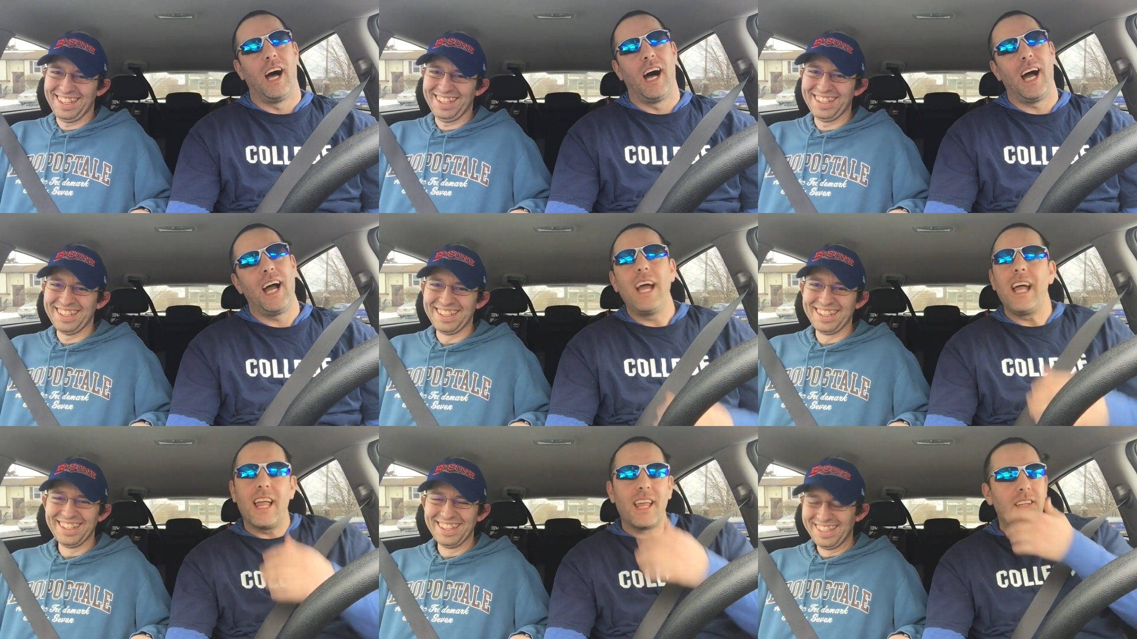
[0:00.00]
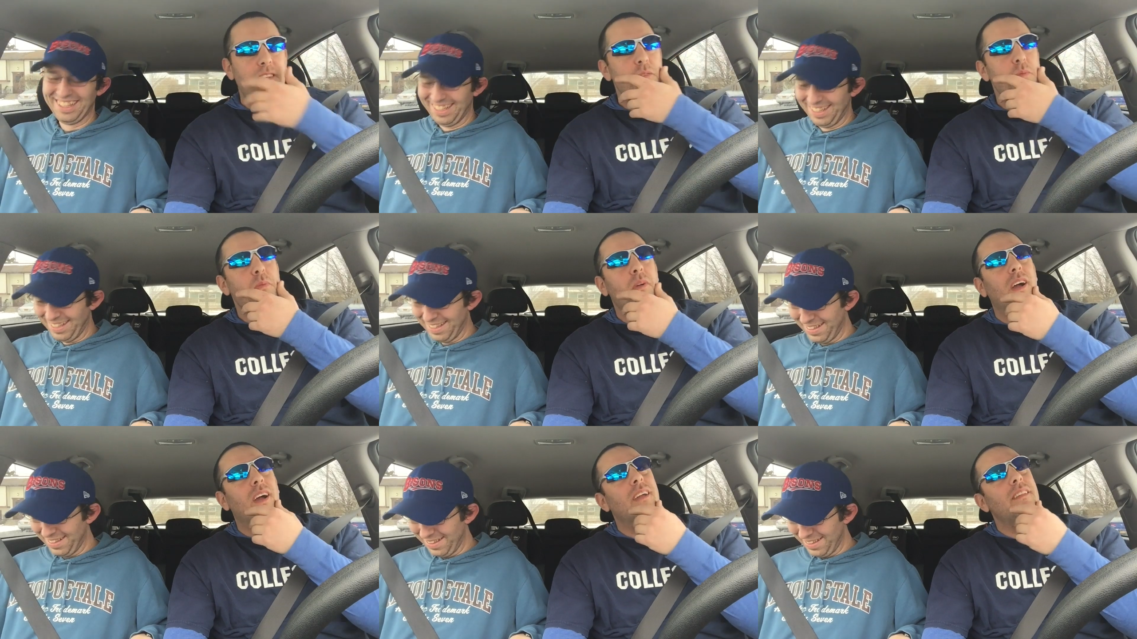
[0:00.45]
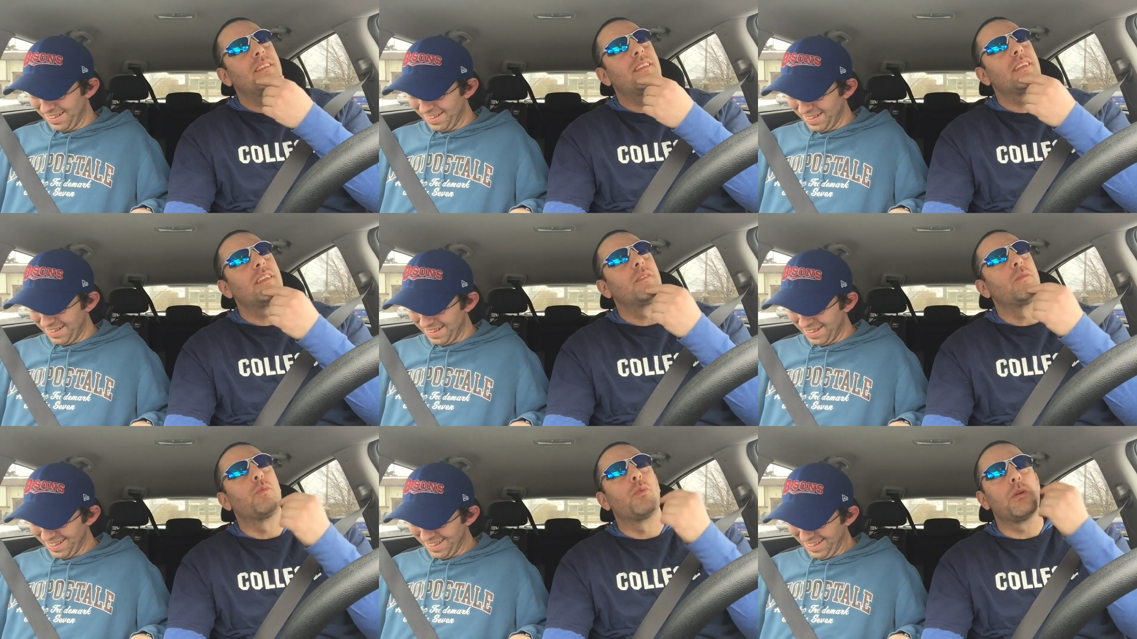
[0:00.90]
Speaker 1: I like to... I,
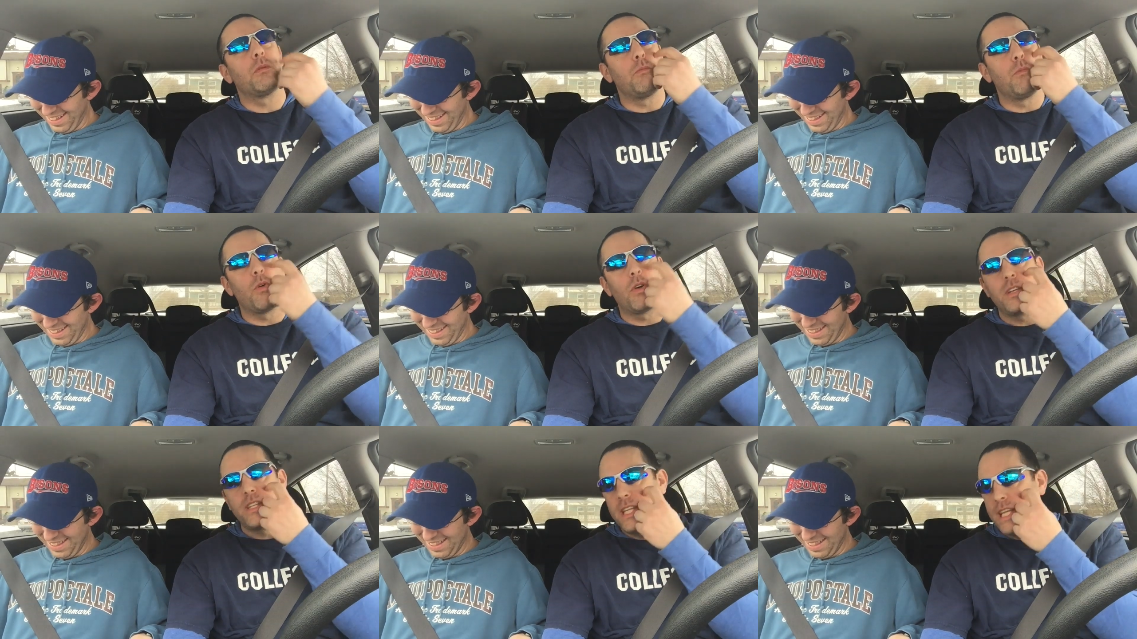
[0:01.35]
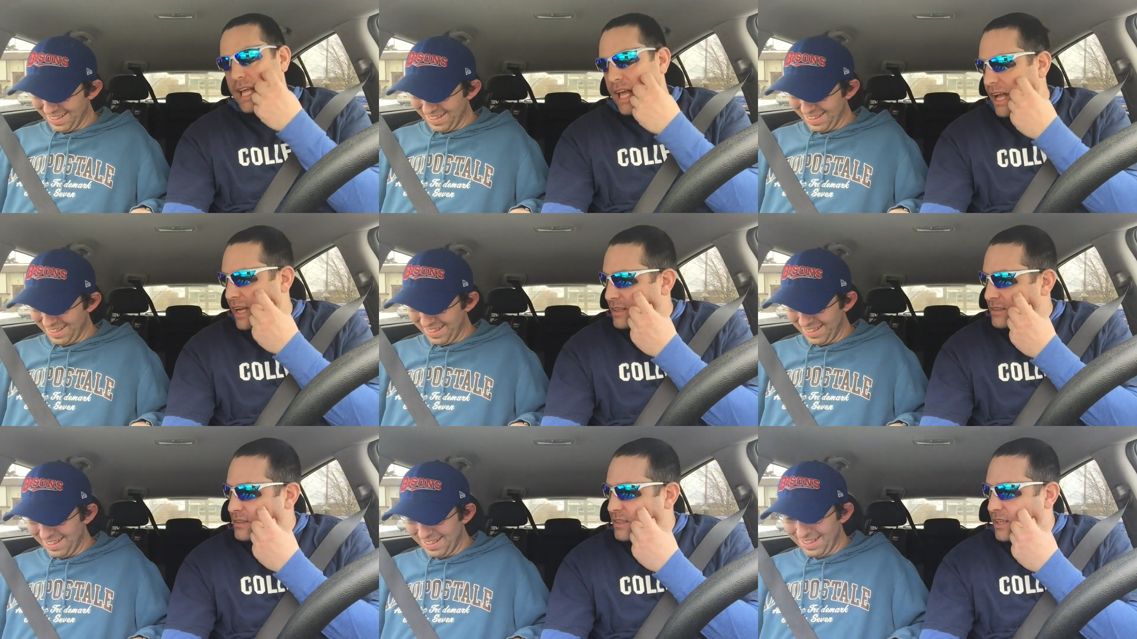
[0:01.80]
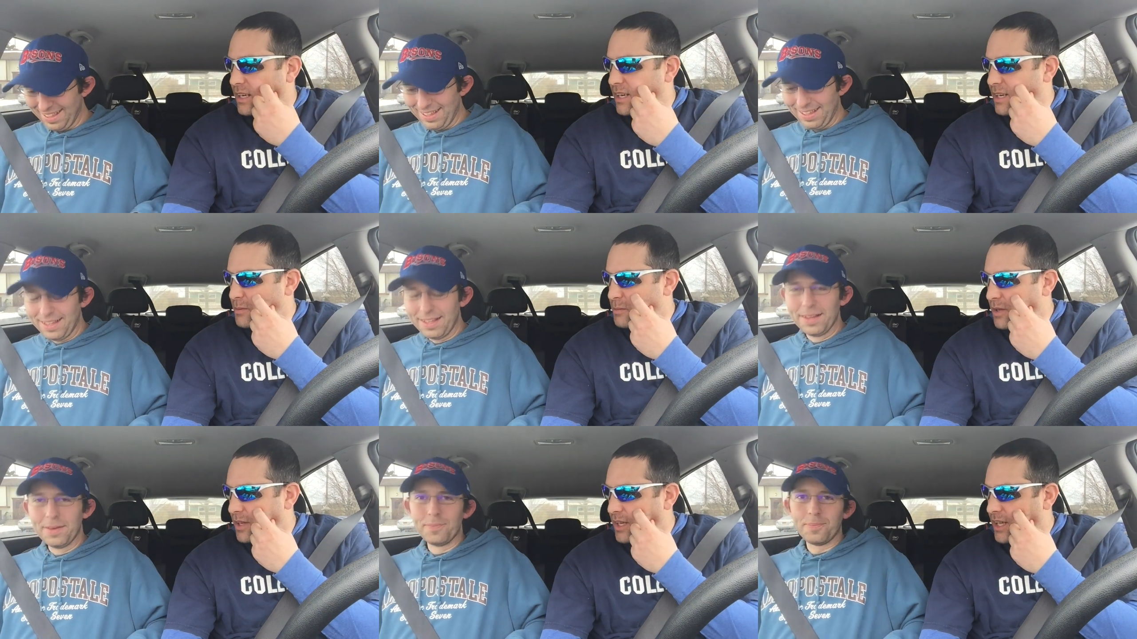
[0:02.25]
we're more D X than
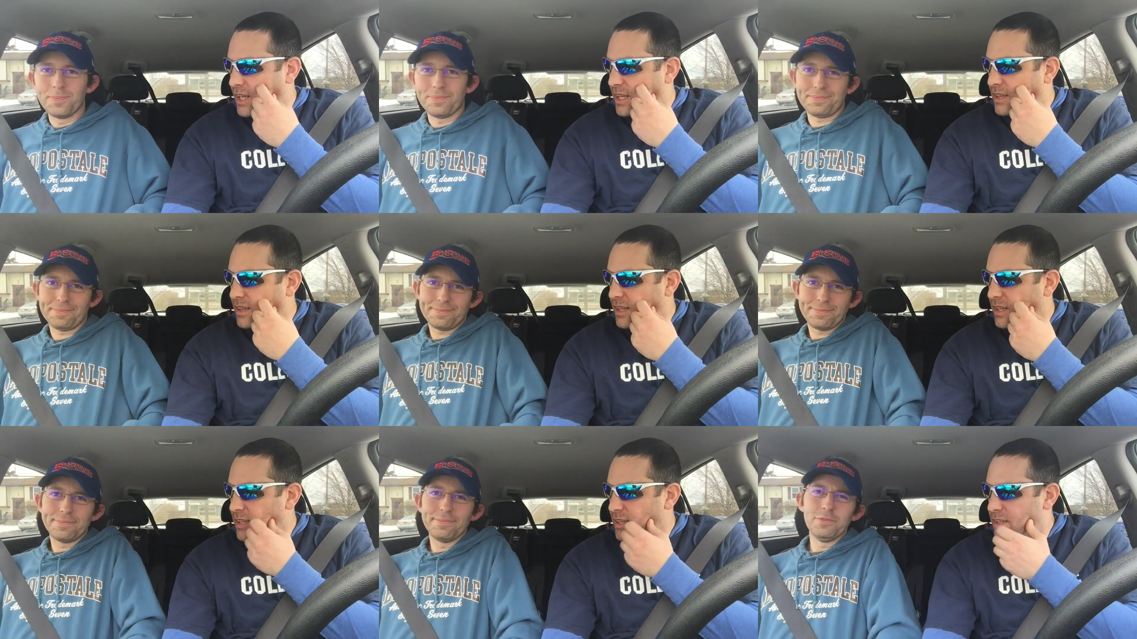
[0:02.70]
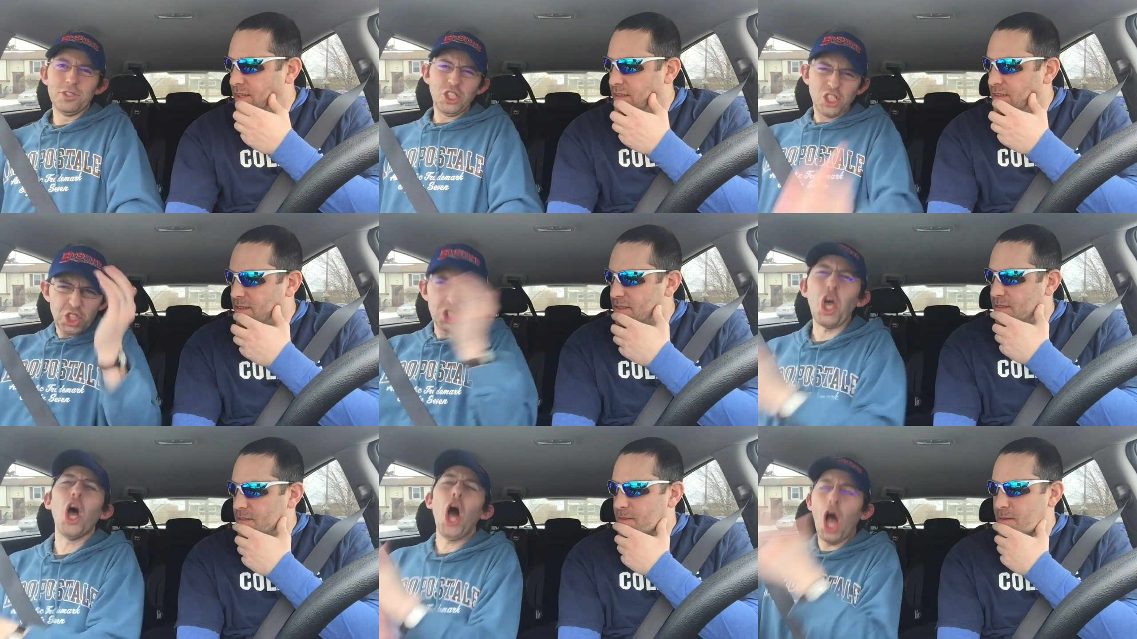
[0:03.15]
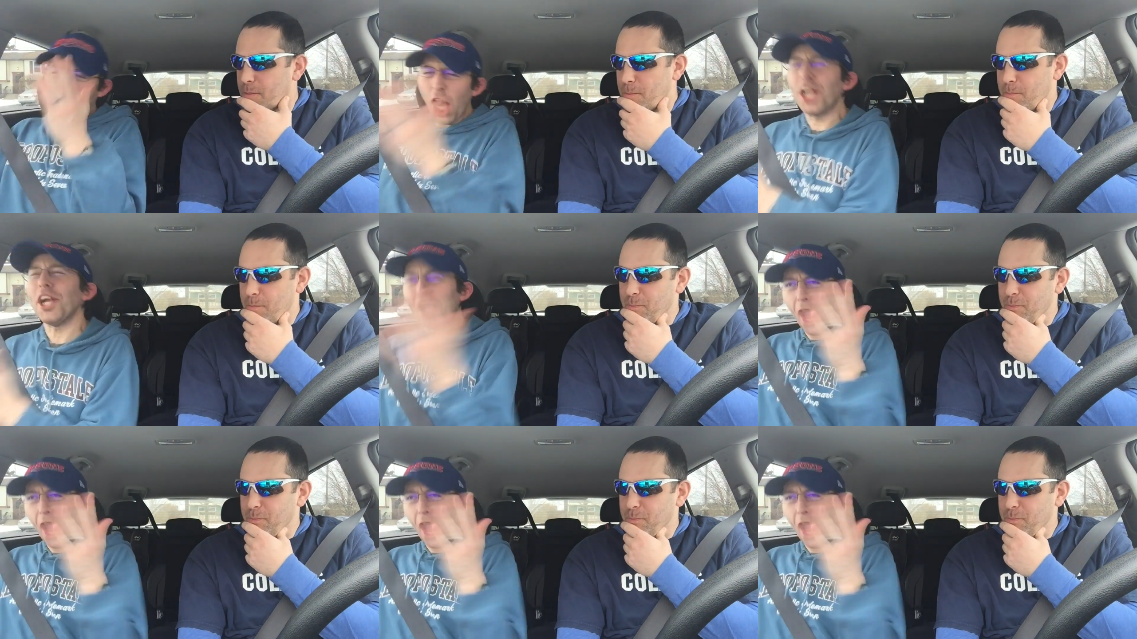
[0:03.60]
anybody, I think. Stop